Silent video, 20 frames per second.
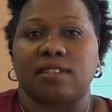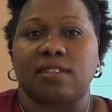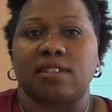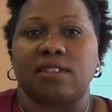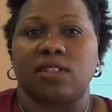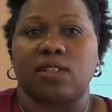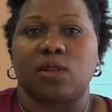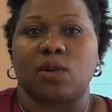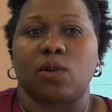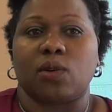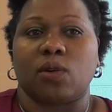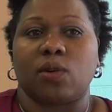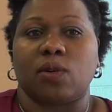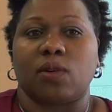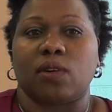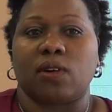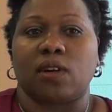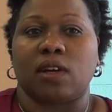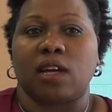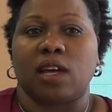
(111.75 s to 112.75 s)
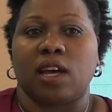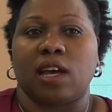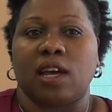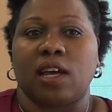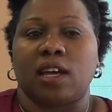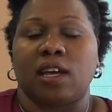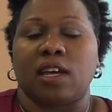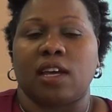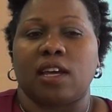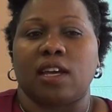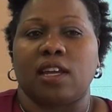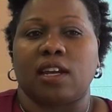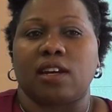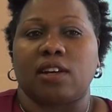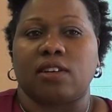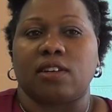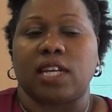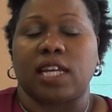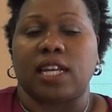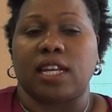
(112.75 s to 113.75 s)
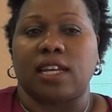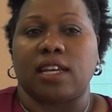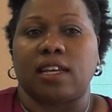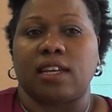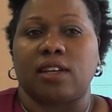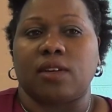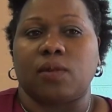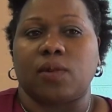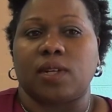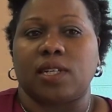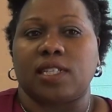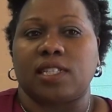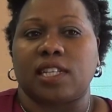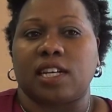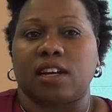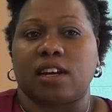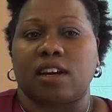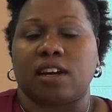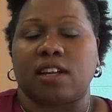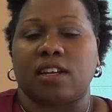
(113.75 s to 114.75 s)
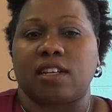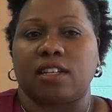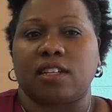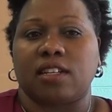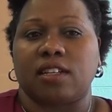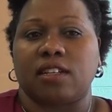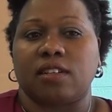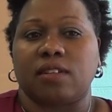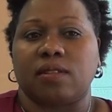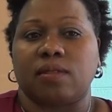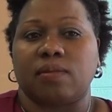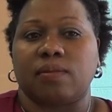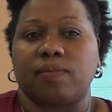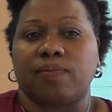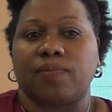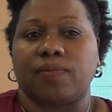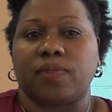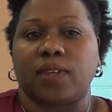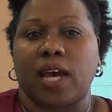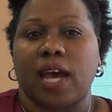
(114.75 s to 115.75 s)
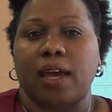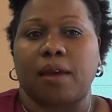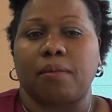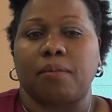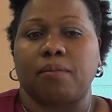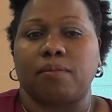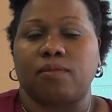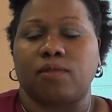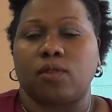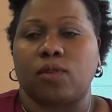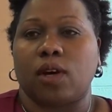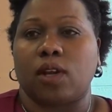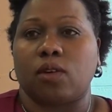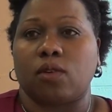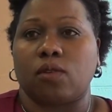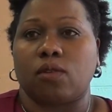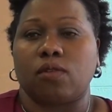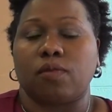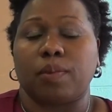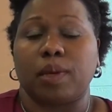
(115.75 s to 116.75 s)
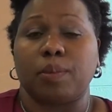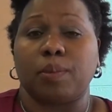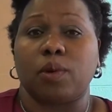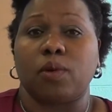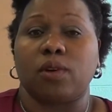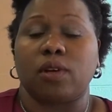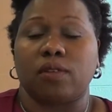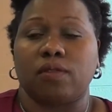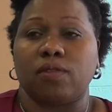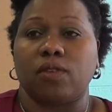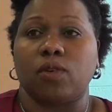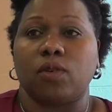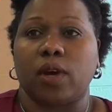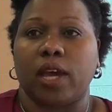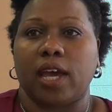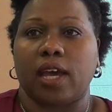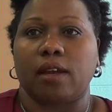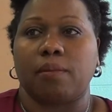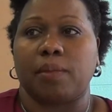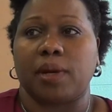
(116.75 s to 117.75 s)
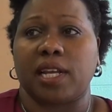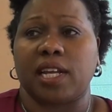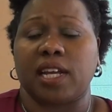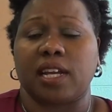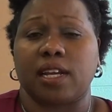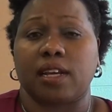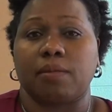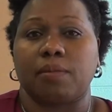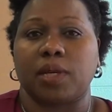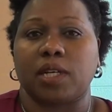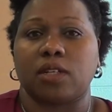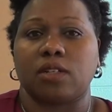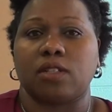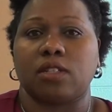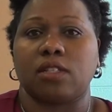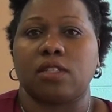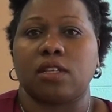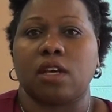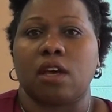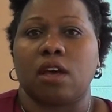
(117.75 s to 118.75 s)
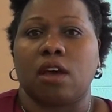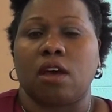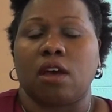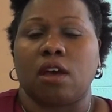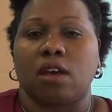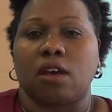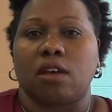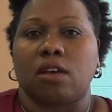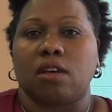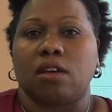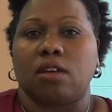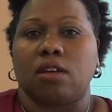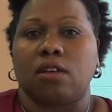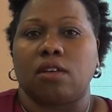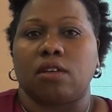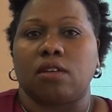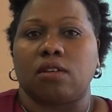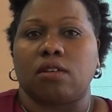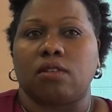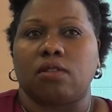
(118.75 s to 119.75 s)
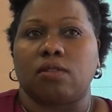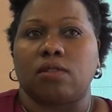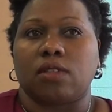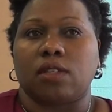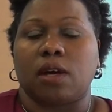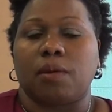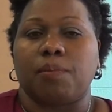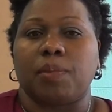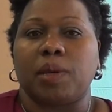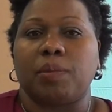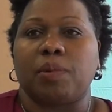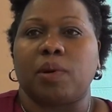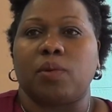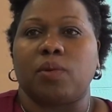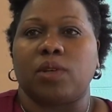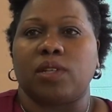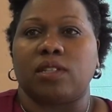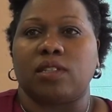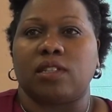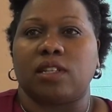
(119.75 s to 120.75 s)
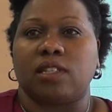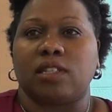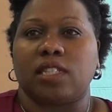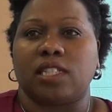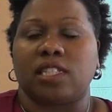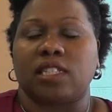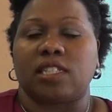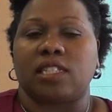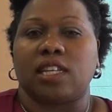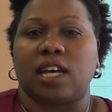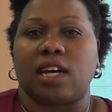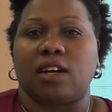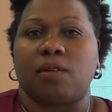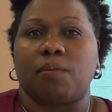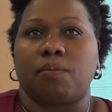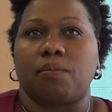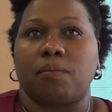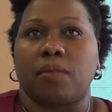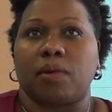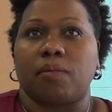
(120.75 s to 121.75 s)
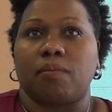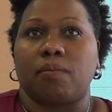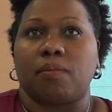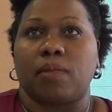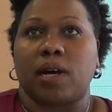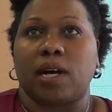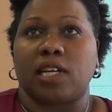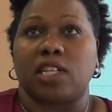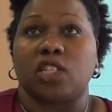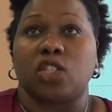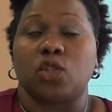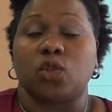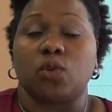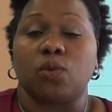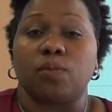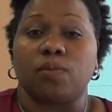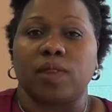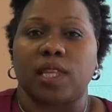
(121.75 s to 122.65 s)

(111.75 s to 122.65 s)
So it was a hard time for a lot of people if you had malaria, because some people would just assume